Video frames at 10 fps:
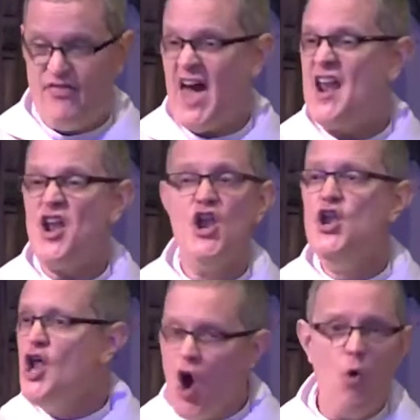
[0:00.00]
that
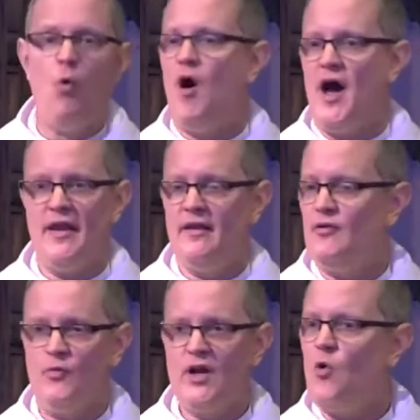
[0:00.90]
no one
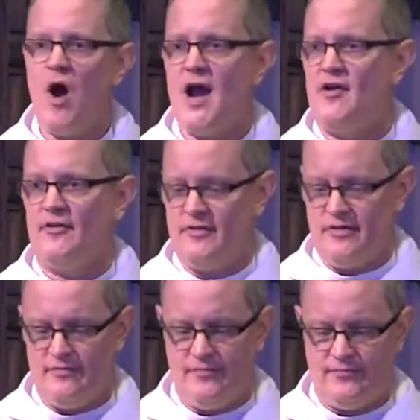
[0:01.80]
required,
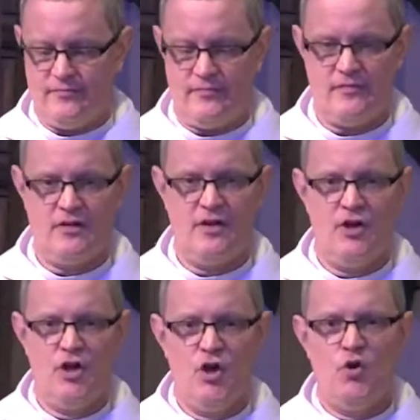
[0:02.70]

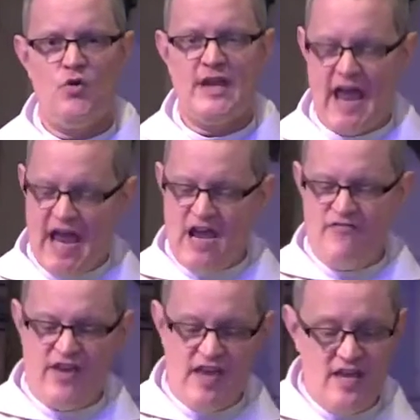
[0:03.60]
who
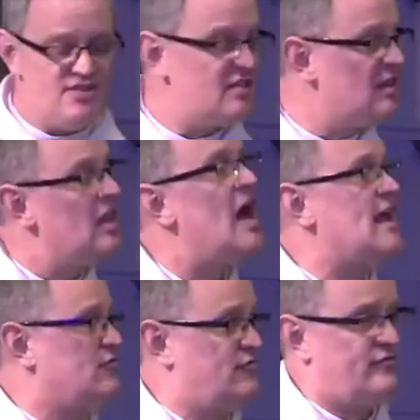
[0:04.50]
gave his
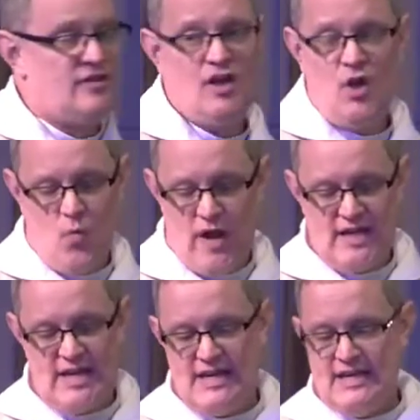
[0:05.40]
life when
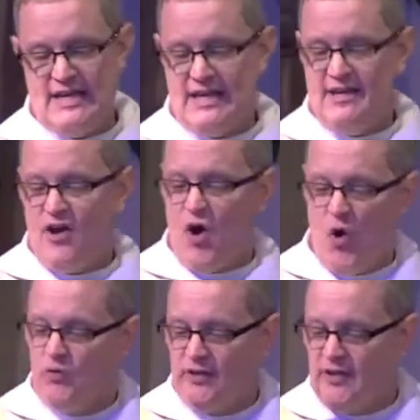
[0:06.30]
he need
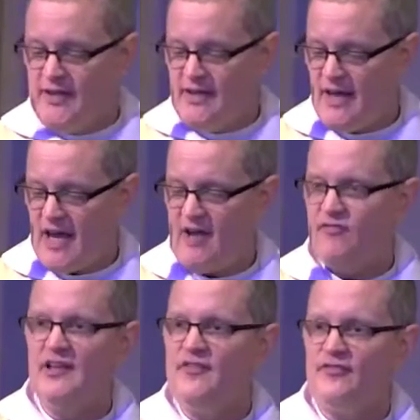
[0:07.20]
only have
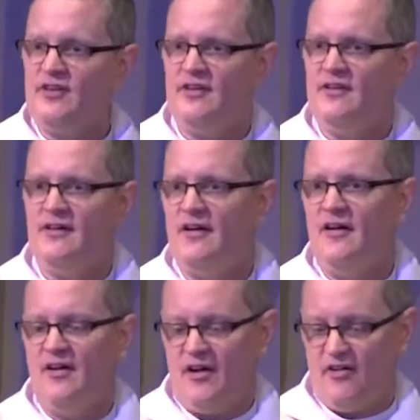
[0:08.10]
lifted
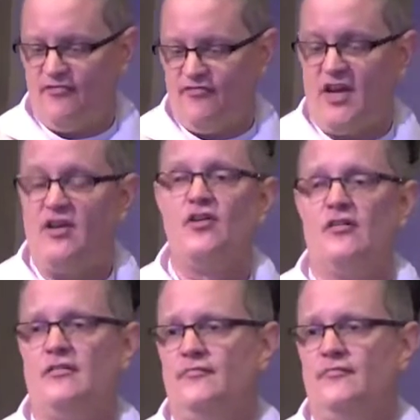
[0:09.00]
a finger.